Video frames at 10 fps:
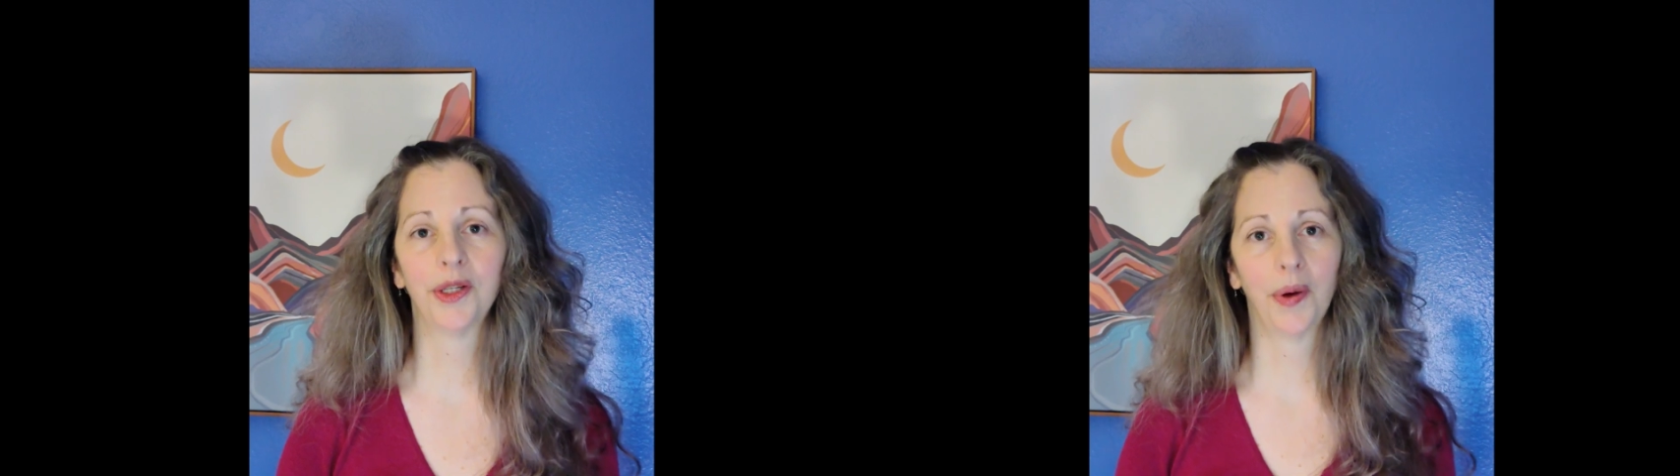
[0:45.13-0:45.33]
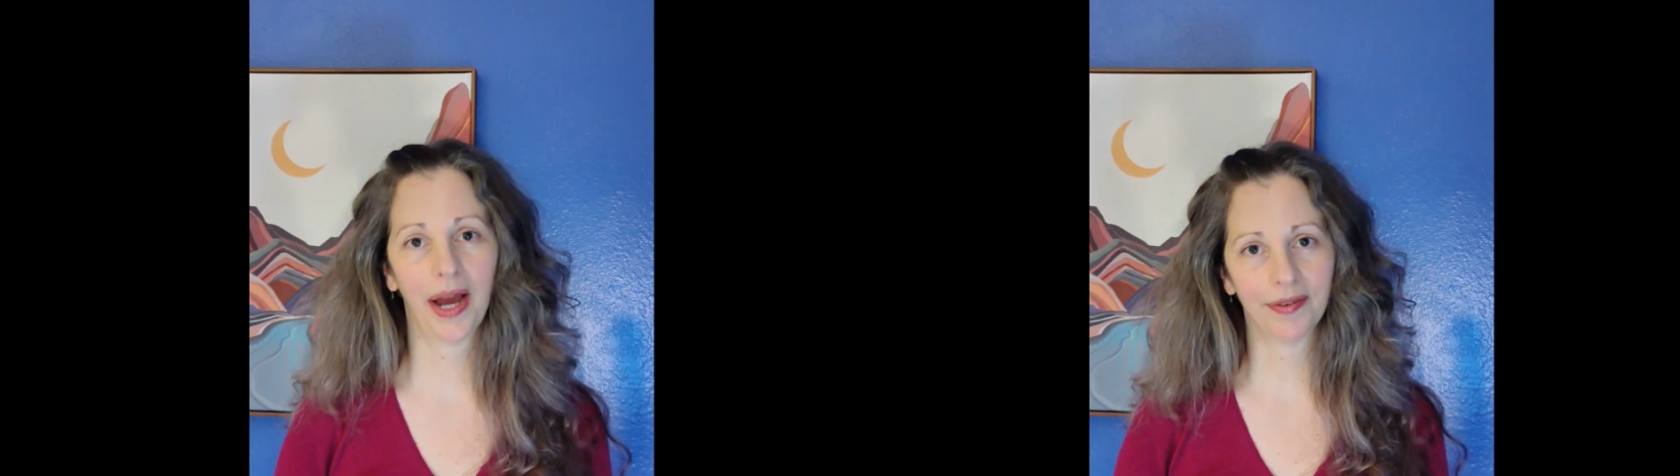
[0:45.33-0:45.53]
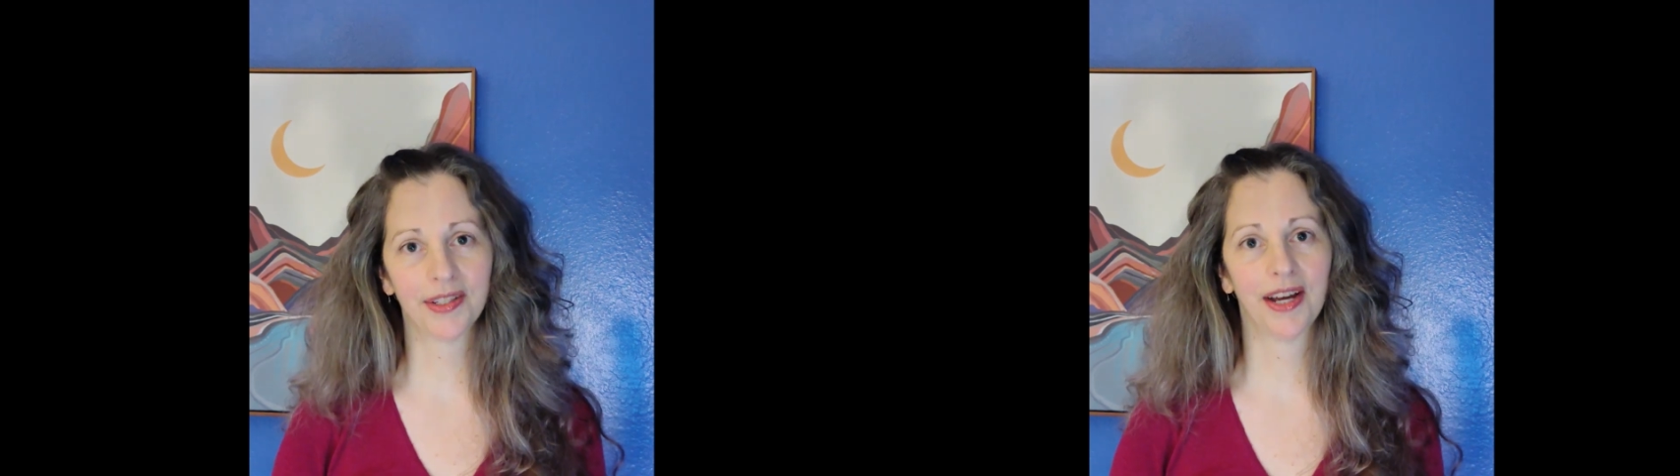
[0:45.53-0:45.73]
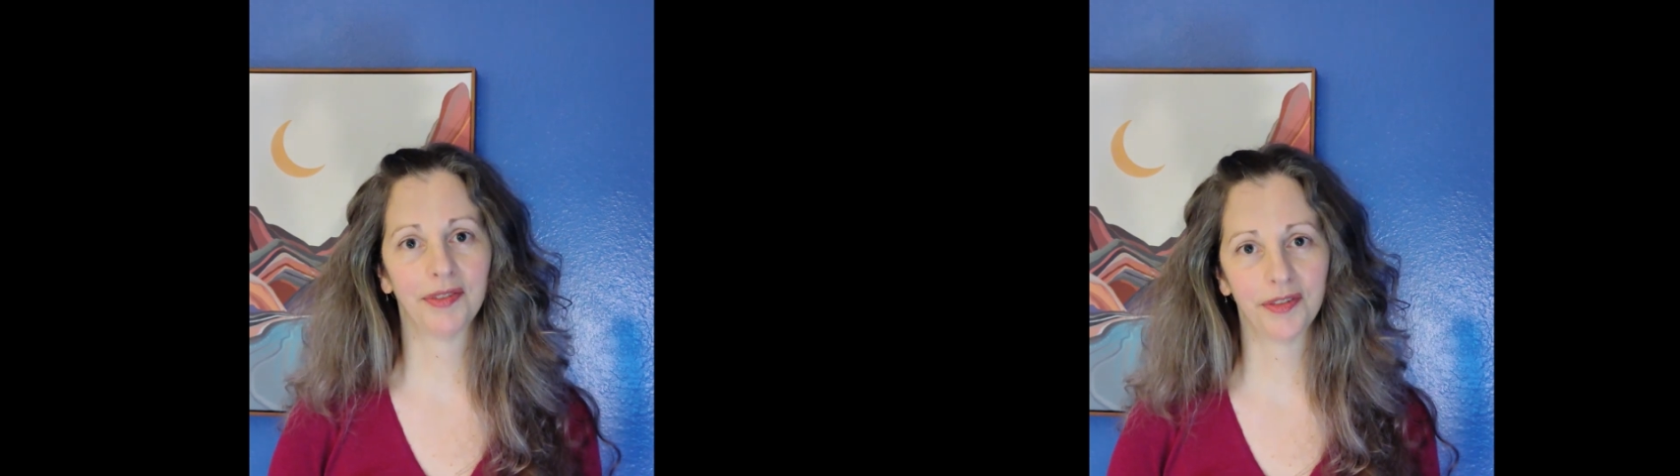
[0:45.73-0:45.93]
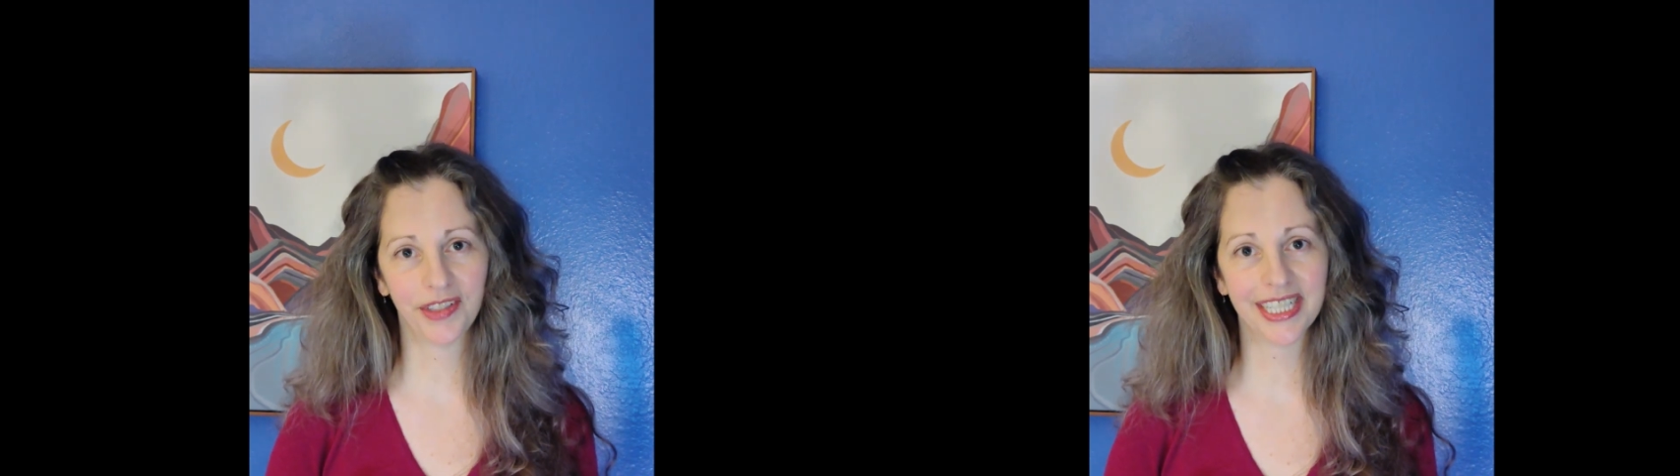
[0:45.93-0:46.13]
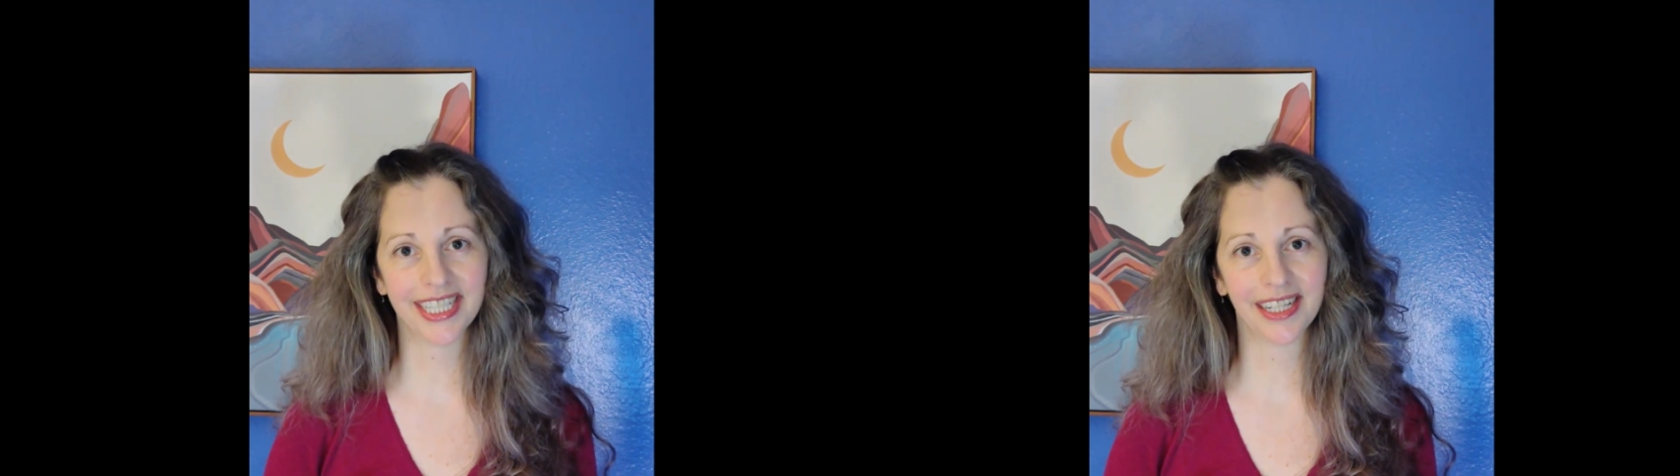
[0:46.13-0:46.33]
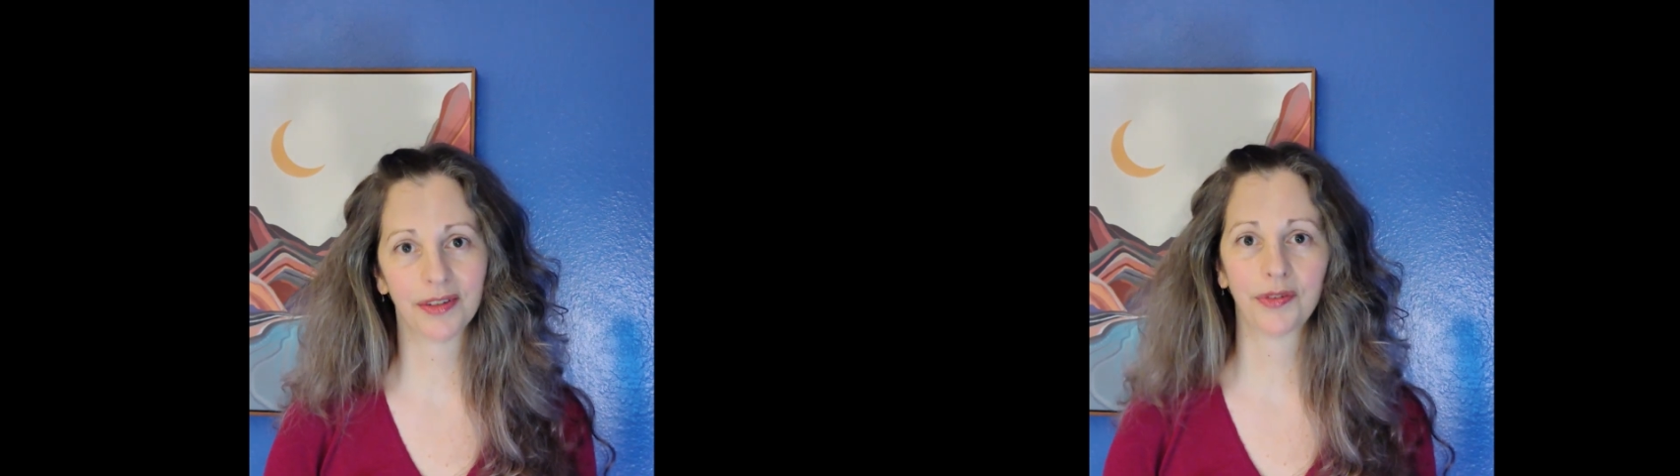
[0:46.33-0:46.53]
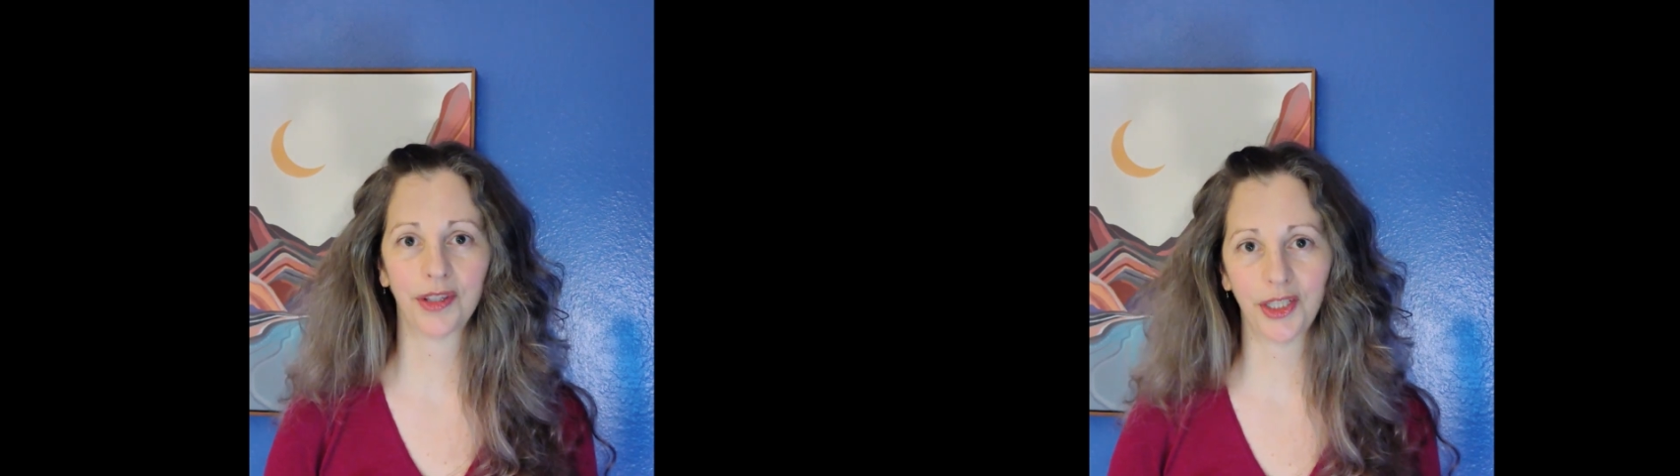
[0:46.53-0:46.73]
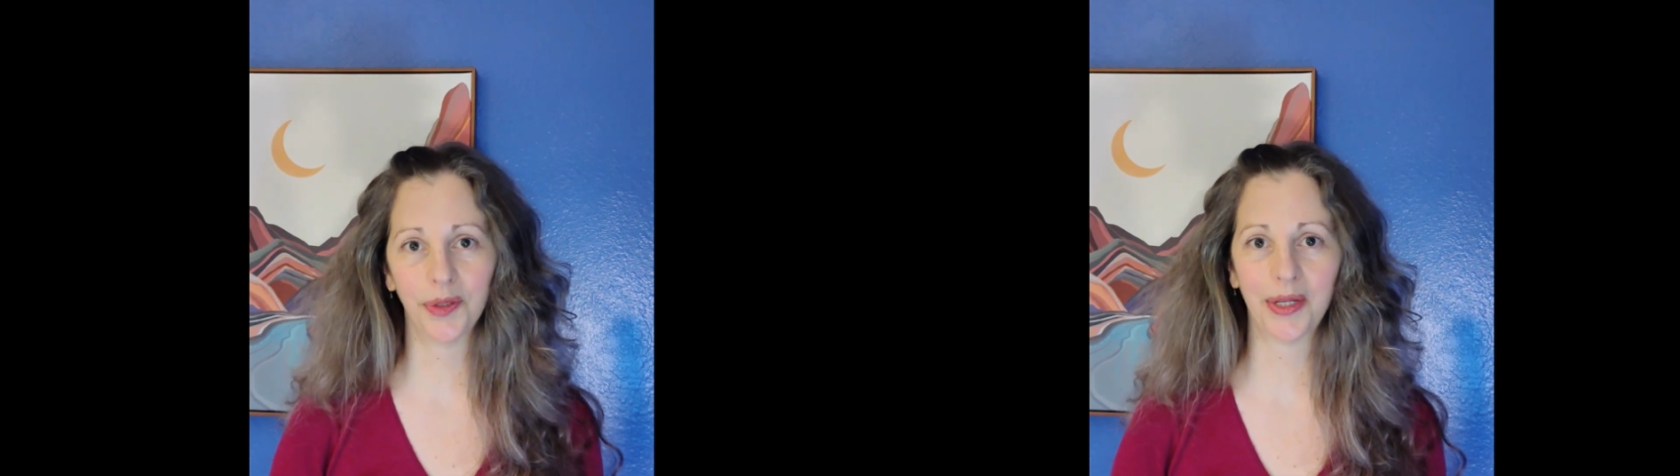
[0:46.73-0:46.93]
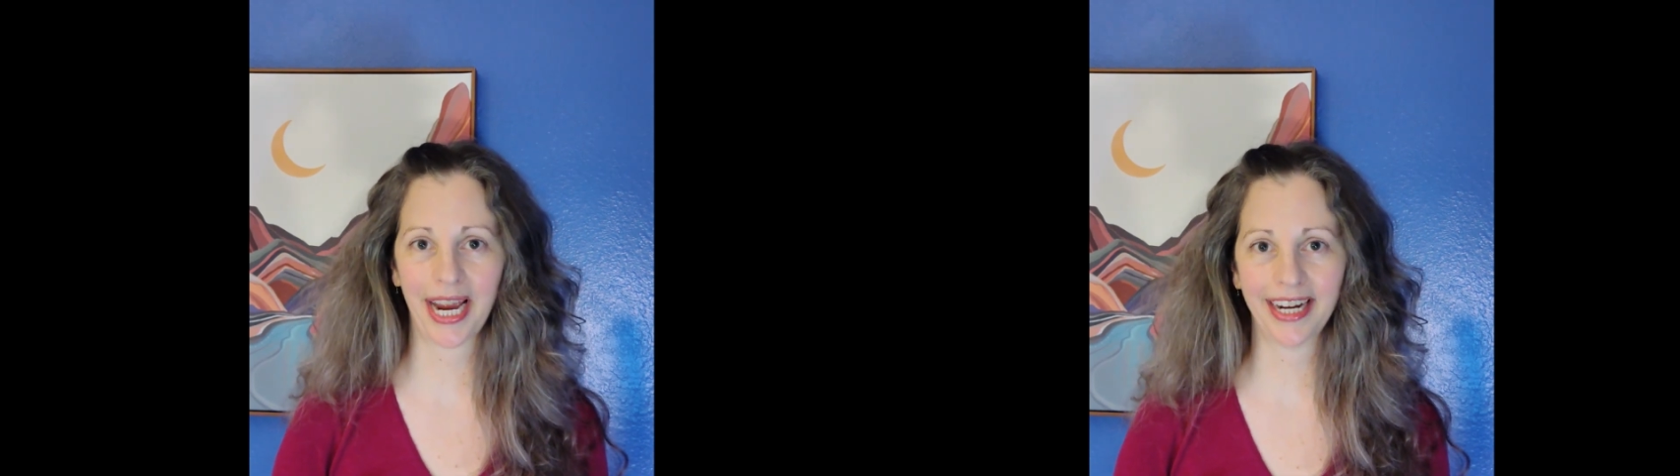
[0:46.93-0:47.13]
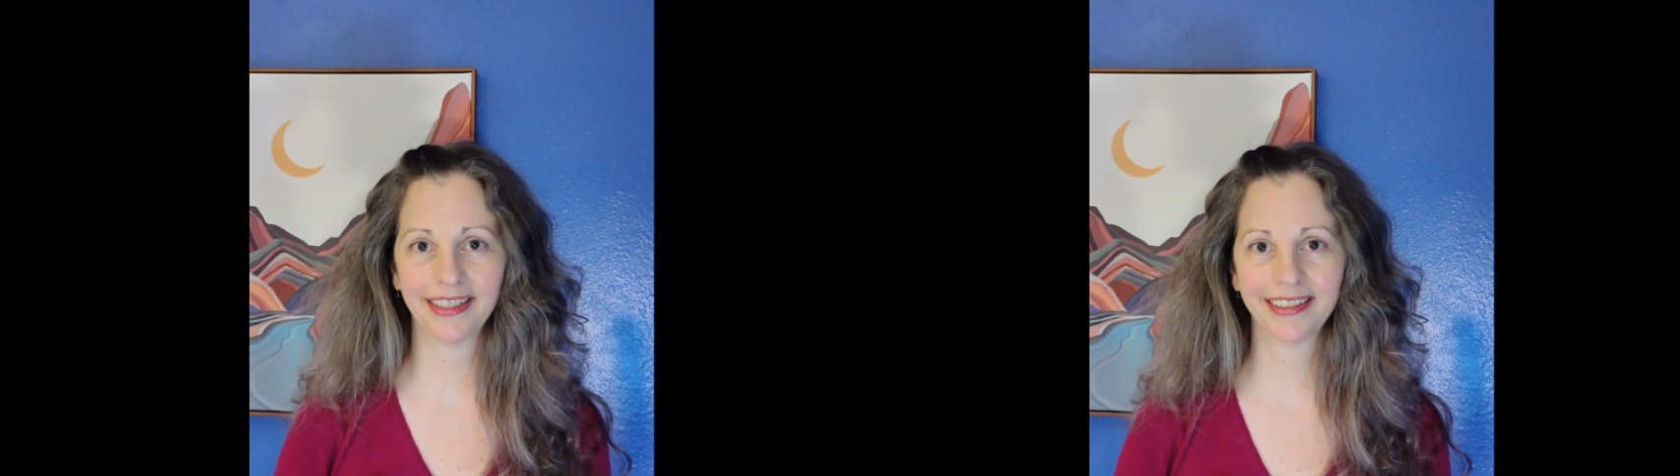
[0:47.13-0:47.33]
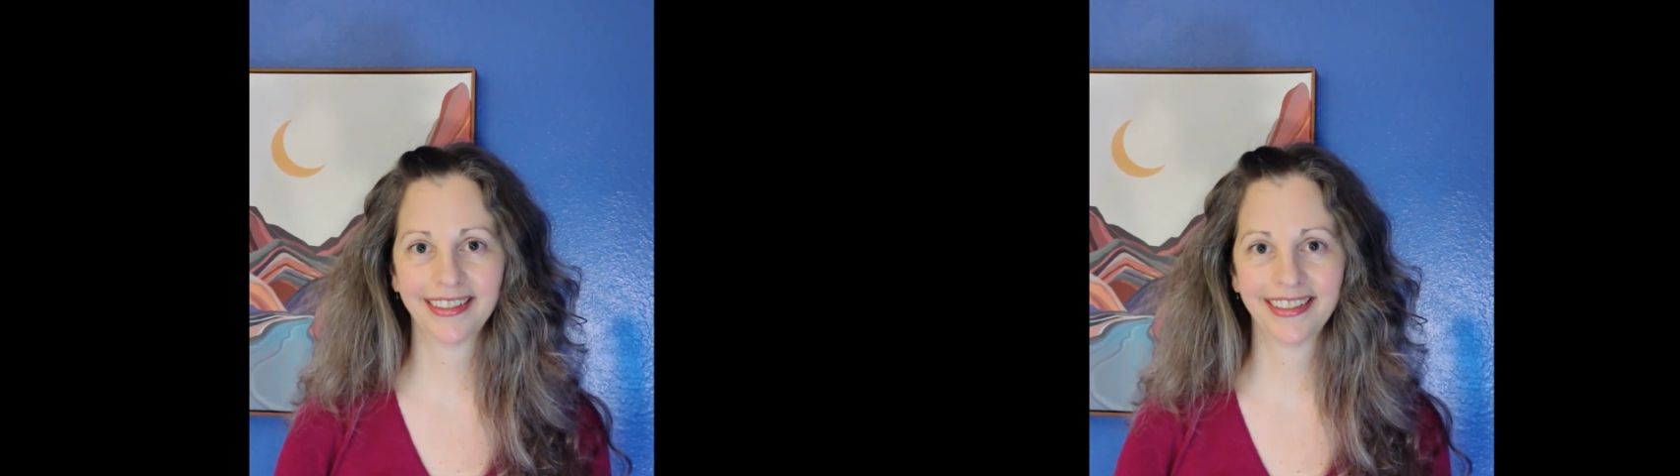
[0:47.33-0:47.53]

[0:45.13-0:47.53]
you have to have a visa for the UK.